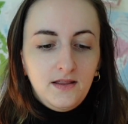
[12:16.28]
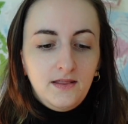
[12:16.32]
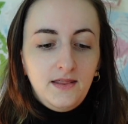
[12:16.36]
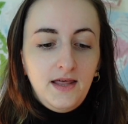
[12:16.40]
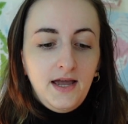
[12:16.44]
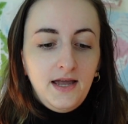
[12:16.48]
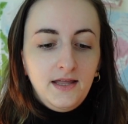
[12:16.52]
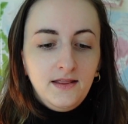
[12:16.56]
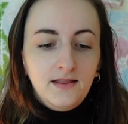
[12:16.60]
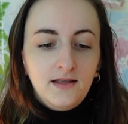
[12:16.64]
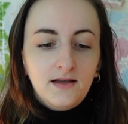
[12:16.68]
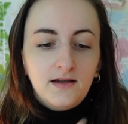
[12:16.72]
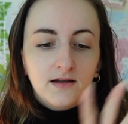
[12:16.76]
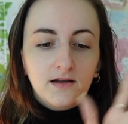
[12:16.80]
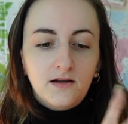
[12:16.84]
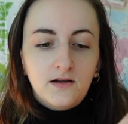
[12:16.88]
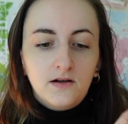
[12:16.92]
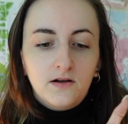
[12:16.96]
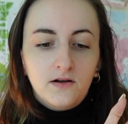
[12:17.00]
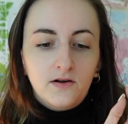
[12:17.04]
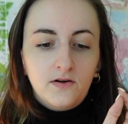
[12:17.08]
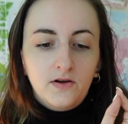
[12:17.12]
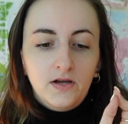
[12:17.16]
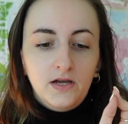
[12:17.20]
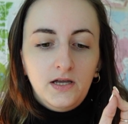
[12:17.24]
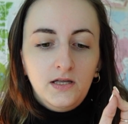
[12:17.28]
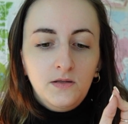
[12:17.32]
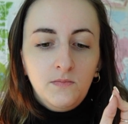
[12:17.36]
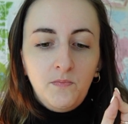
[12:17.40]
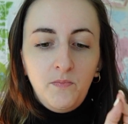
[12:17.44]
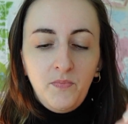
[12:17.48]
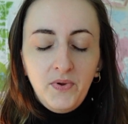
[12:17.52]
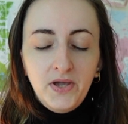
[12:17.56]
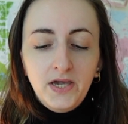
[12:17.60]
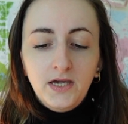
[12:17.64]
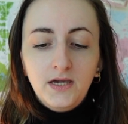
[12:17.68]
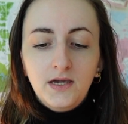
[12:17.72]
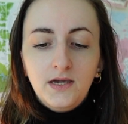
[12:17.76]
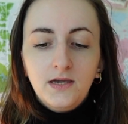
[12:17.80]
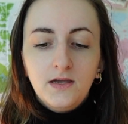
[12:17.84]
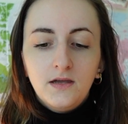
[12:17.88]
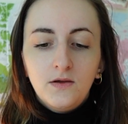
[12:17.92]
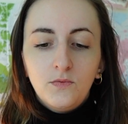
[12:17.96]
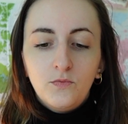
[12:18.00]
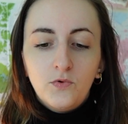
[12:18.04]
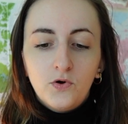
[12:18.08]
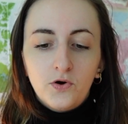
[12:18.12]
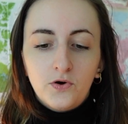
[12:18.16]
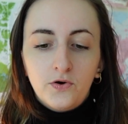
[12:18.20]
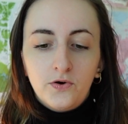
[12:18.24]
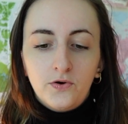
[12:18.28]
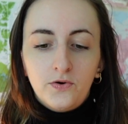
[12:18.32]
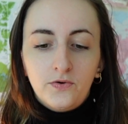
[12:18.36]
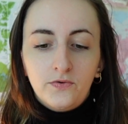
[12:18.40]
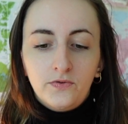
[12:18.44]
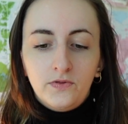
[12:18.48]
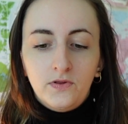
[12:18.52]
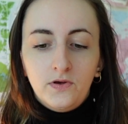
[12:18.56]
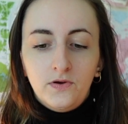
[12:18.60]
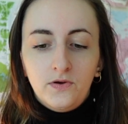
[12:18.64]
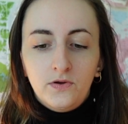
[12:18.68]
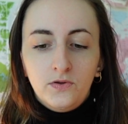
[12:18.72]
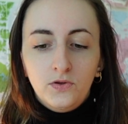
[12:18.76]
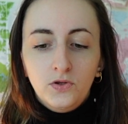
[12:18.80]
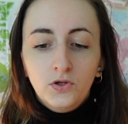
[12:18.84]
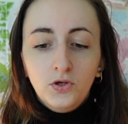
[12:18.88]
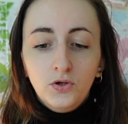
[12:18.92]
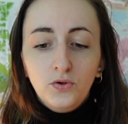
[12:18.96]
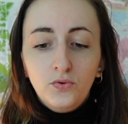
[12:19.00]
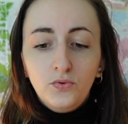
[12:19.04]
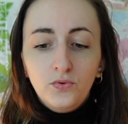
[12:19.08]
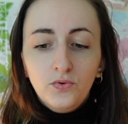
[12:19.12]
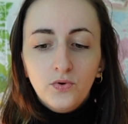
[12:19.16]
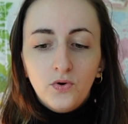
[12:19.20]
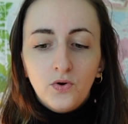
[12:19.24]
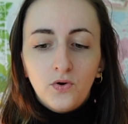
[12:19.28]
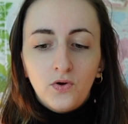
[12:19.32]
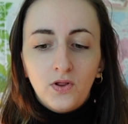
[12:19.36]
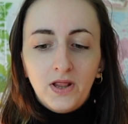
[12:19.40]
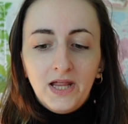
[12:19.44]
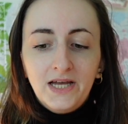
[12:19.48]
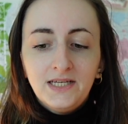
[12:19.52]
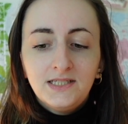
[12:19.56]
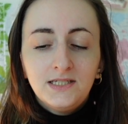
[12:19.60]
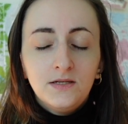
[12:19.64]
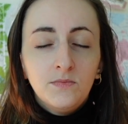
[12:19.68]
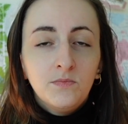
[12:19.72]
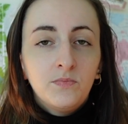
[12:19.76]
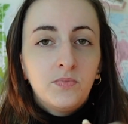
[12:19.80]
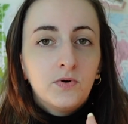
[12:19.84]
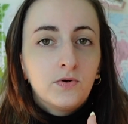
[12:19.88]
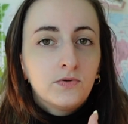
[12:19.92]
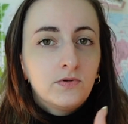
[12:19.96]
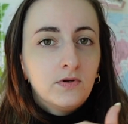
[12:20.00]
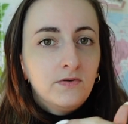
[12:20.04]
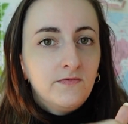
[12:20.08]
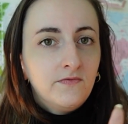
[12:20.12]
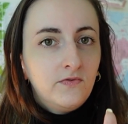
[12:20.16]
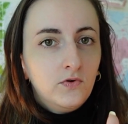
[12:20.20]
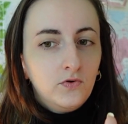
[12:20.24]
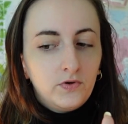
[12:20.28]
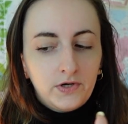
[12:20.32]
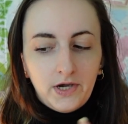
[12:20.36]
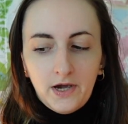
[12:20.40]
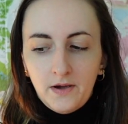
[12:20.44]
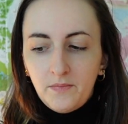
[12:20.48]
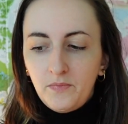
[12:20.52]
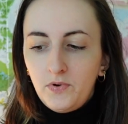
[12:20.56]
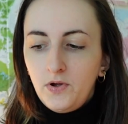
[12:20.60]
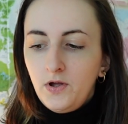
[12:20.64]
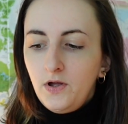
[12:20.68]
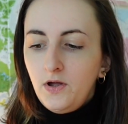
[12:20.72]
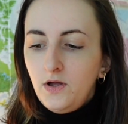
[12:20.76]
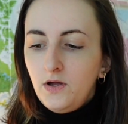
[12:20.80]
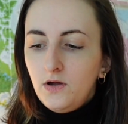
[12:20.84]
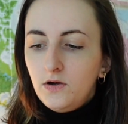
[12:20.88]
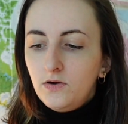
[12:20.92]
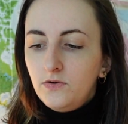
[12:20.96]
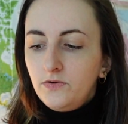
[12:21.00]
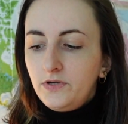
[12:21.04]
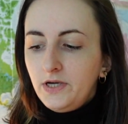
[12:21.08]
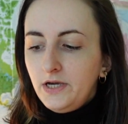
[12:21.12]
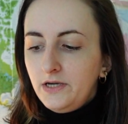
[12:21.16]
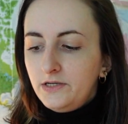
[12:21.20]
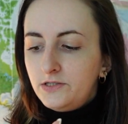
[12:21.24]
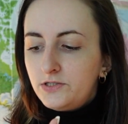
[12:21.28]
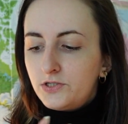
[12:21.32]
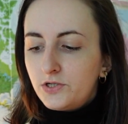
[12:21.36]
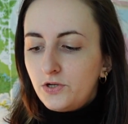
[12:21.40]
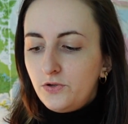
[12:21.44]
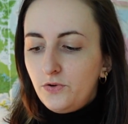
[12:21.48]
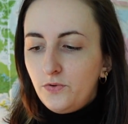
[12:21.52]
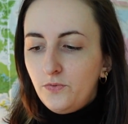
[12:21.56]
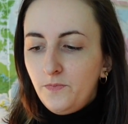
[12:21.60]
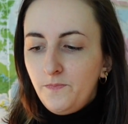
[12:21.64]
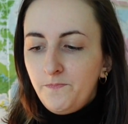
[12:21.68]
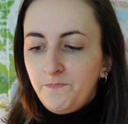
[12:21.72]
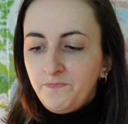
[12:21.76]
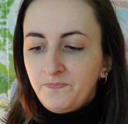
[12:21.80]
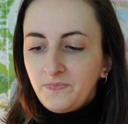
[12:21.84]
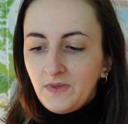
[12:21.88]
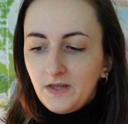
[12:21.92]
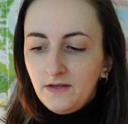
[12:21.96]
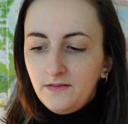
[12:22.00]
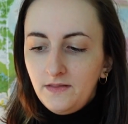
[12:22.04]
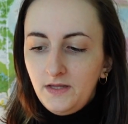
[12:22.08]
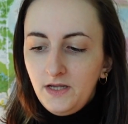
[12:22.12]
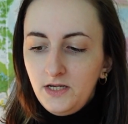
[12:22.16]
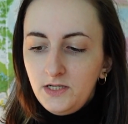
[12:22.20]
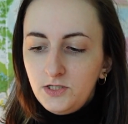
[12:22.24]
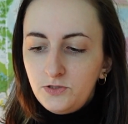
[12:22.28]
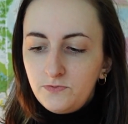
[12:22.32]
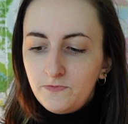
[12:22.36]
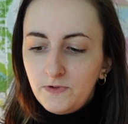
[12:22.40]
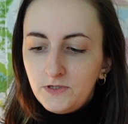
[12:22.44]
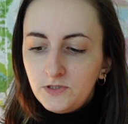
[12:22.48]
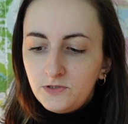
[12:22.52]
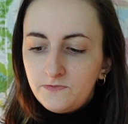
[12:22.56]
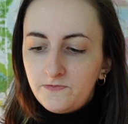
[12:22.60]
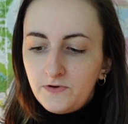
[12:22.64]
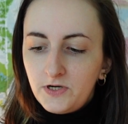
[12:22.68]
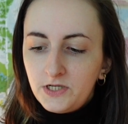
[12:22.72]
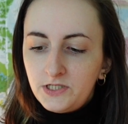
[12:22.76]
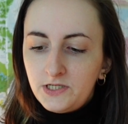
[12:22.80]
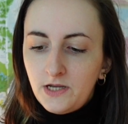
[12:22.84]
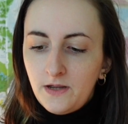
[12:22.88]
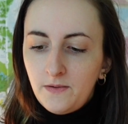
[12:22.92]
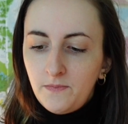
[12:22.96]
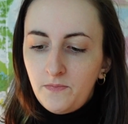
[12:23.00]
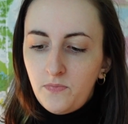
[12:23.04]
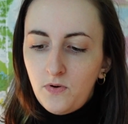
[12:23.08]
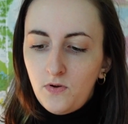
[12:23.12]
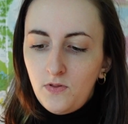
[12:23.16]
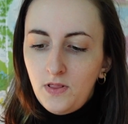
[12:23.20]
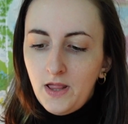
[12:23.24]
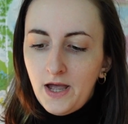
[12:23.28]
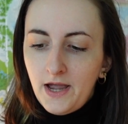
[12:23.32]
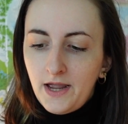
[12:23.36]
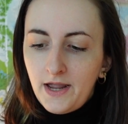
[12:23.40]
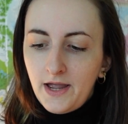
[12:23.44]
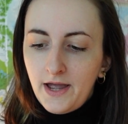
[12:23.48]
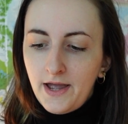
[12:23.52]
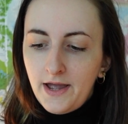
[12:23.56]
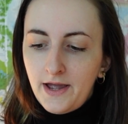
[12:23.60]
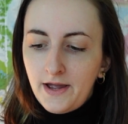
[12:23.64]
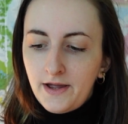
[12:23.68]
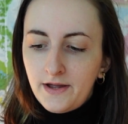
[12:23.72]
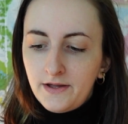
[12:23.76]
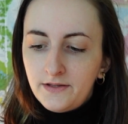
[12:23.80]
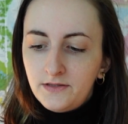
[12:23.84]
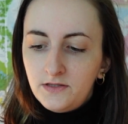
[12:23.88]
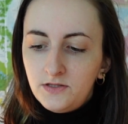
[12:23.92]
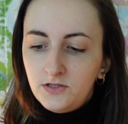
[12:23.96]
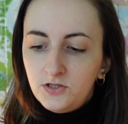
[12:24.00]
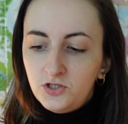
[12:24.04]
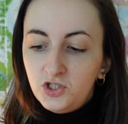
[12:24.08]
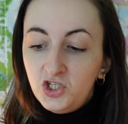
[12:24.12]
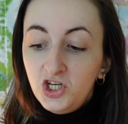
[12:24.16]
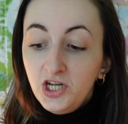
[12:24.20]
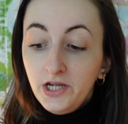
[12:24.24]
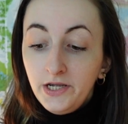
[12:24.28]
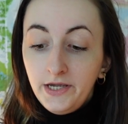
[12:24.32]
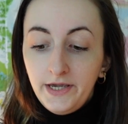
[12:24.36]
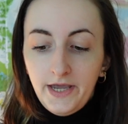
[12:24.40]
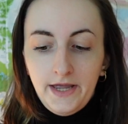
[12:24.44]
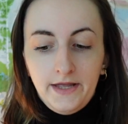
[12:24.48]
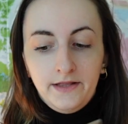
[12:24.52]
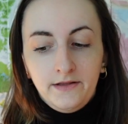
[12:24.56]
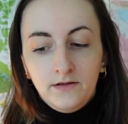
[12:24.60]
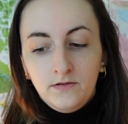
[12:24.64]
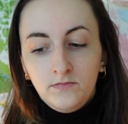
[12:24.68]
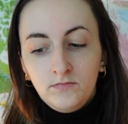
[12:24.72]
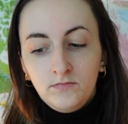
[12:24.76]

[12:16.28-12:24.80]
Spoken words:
Then in pink were the new or less important vocab. Okay, so these ones, for example, I had jinken,